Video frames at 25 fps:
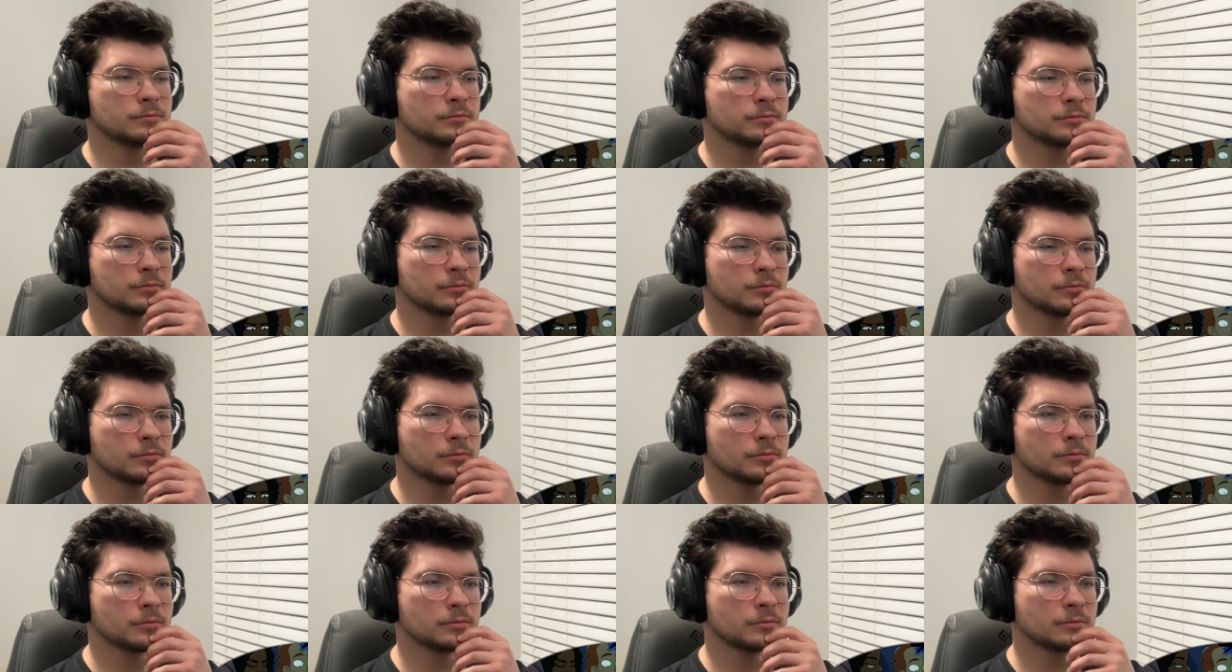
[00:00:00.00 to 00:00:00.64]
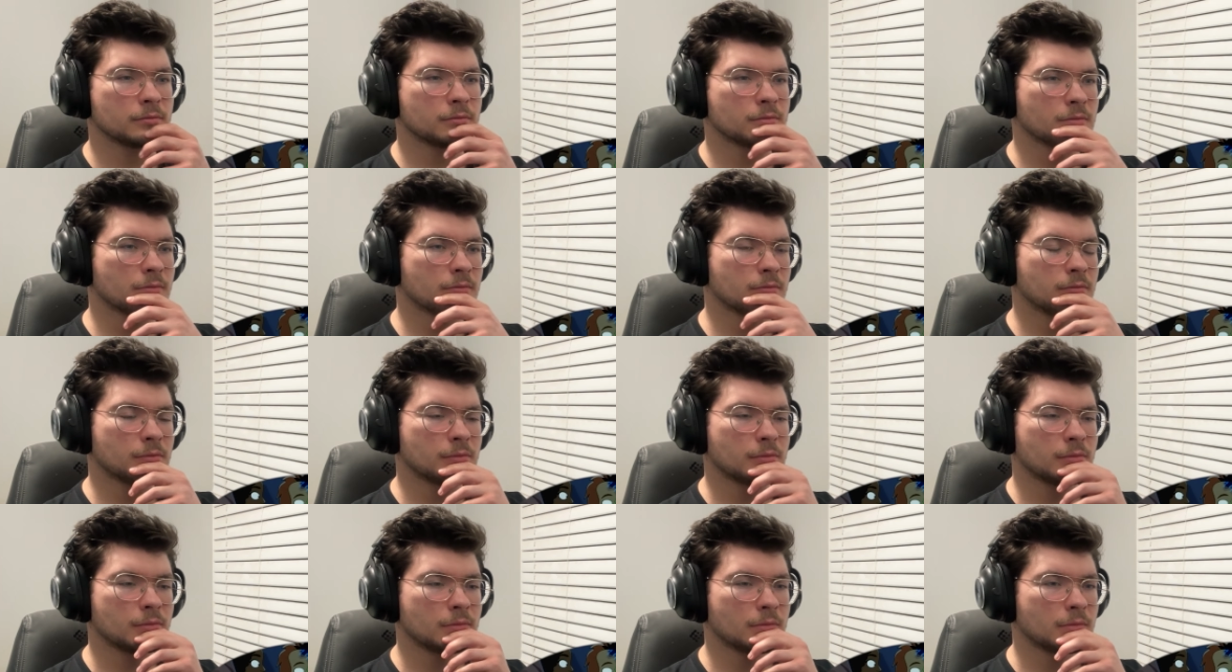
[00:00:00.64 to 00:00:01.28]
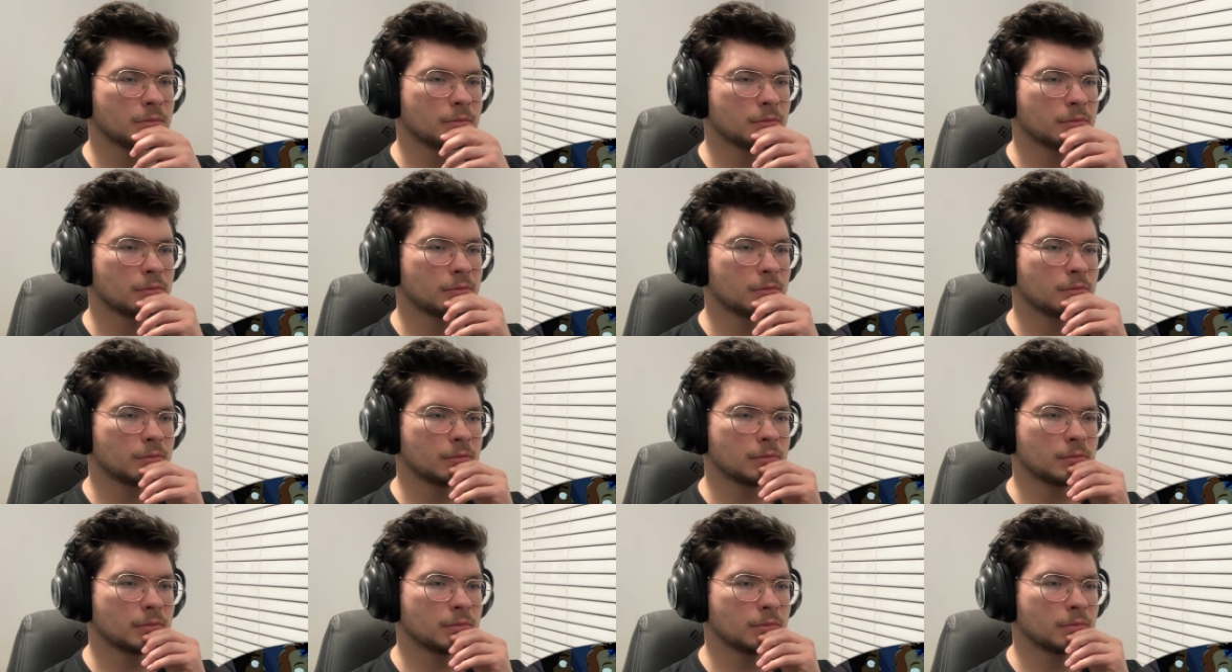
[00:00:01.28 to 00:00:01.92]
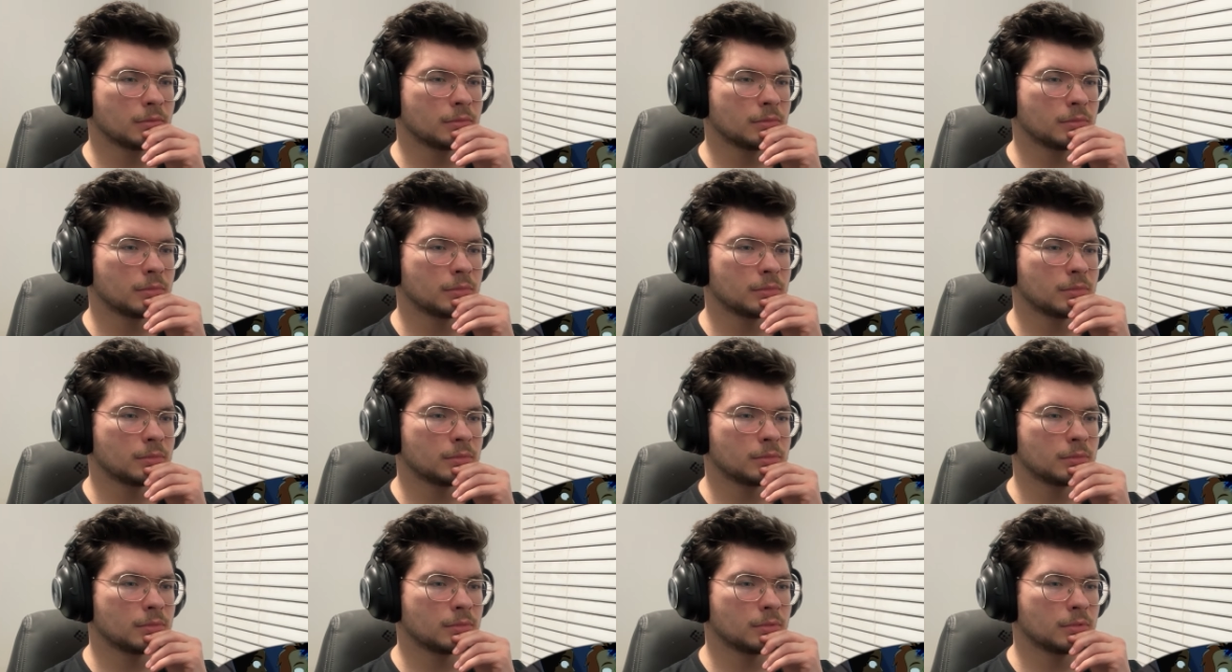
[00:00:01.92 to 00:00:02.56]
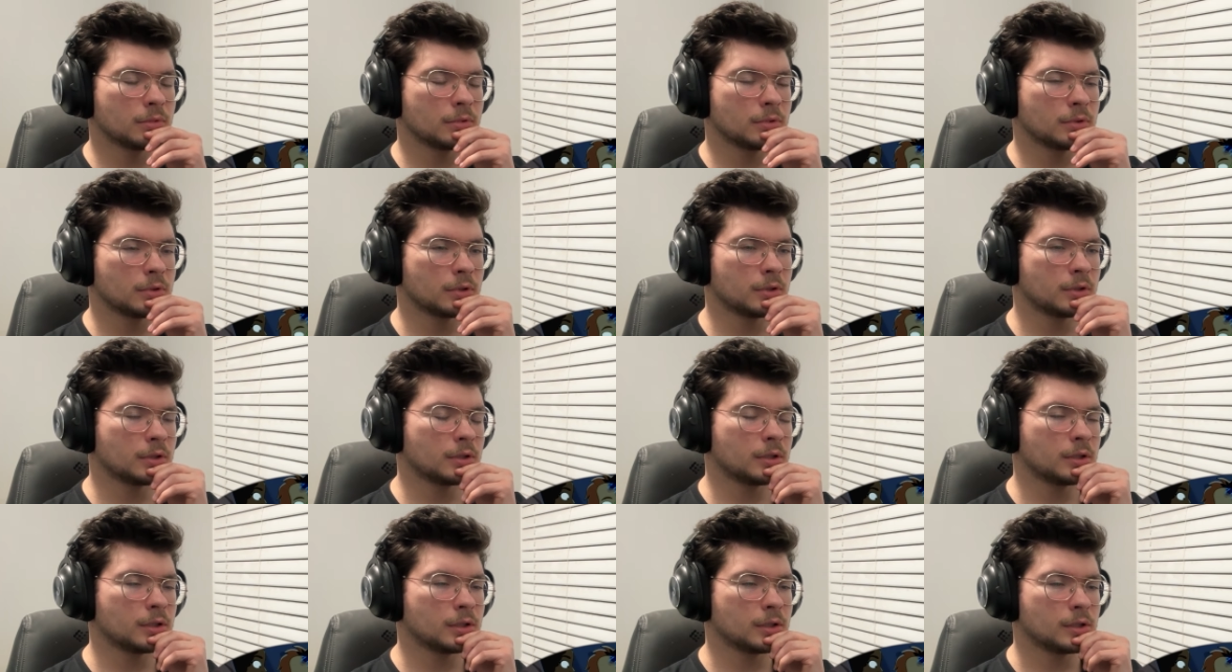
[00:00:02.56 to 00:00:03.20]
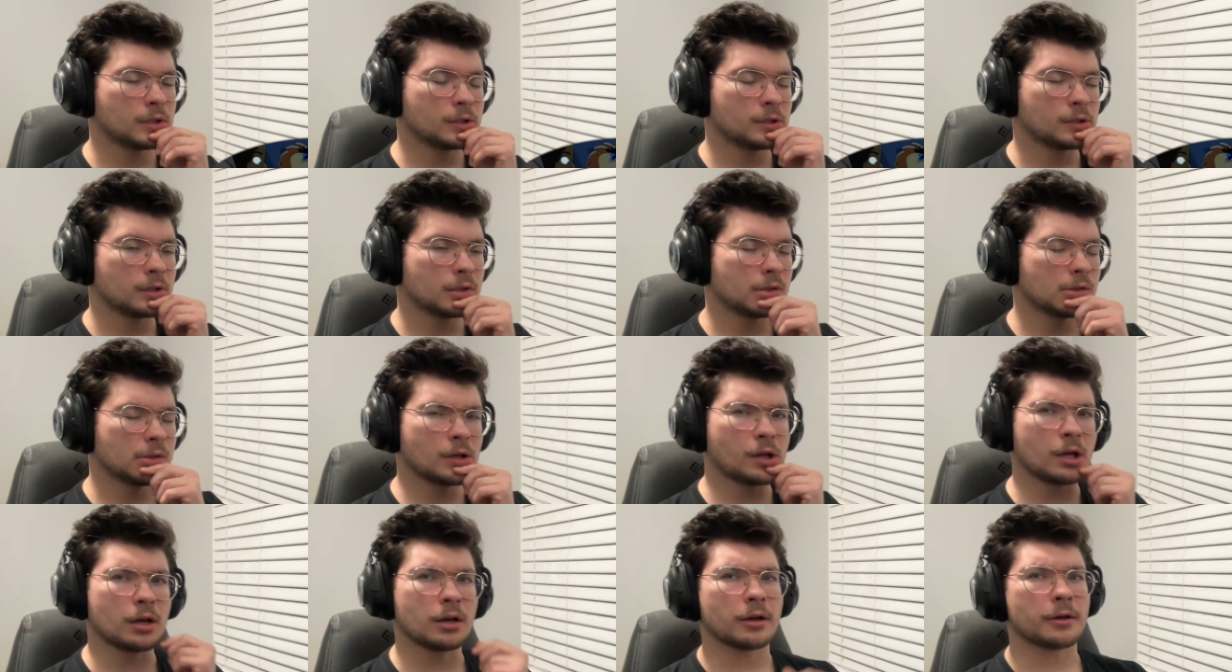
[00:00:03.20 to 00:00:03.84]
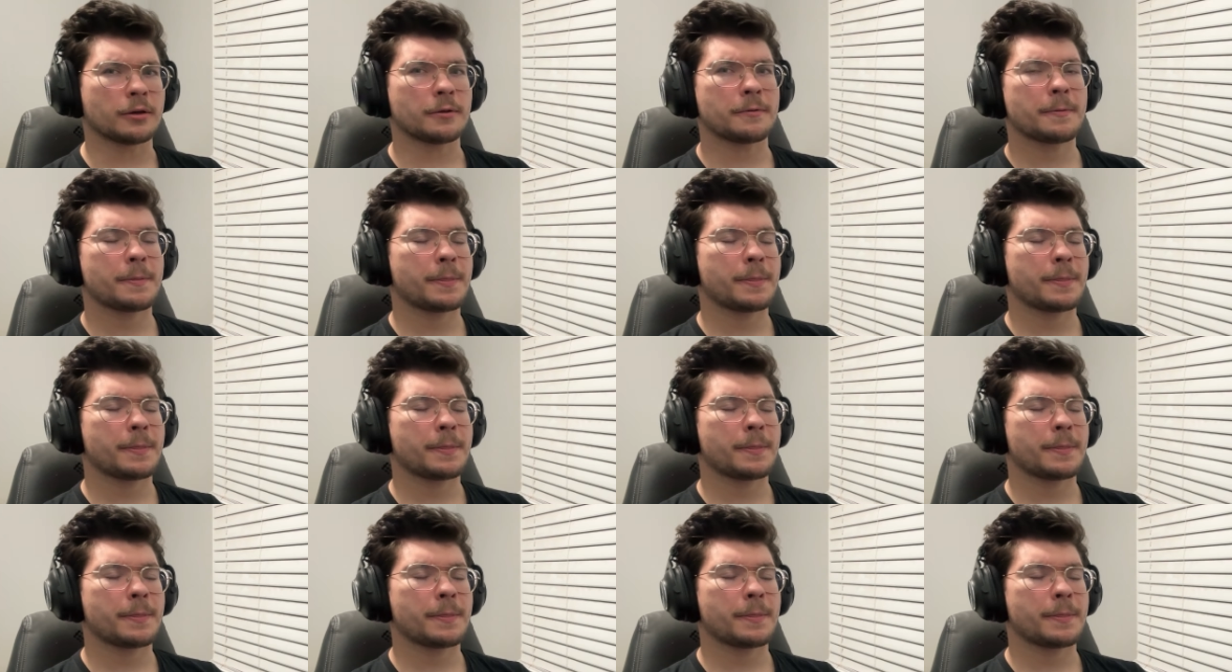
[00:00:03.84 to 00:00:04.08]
Okay, good news. Pretty sure it's not Tartanin parasites. Has he been off? Huh.